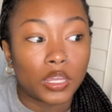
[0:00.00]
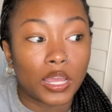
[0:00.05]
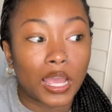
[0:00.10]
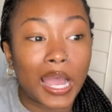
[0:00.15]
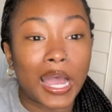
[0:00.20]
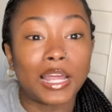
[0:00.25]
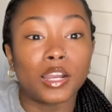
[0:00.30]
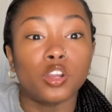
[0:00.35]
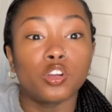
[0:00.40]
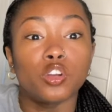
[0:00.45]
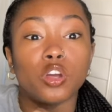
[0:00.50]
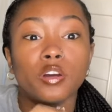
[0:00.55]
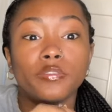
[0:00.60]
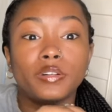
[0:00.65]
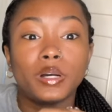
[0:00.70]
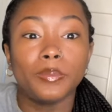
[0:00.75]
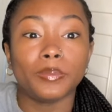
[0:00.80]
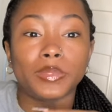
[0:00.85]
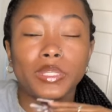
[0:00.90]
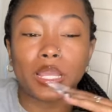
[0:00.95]
I don't know if
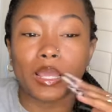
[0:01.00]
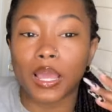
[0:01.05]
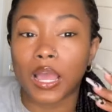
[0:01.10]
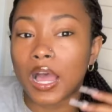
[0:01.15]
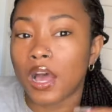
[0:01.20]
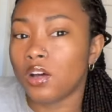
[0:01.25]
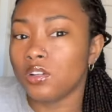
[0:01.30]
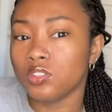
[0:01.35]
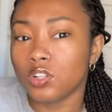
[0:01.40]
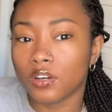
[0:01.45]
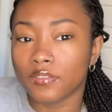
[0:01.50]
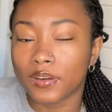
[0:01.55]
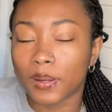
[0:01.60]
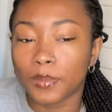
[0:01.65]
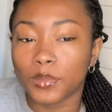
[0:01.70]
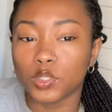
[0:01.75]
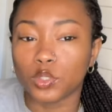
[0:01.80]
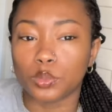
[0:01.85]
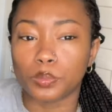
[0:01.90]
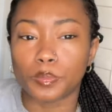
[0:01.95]
I'm yet. I don't know if
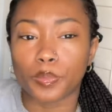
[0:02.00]
I'm gonna do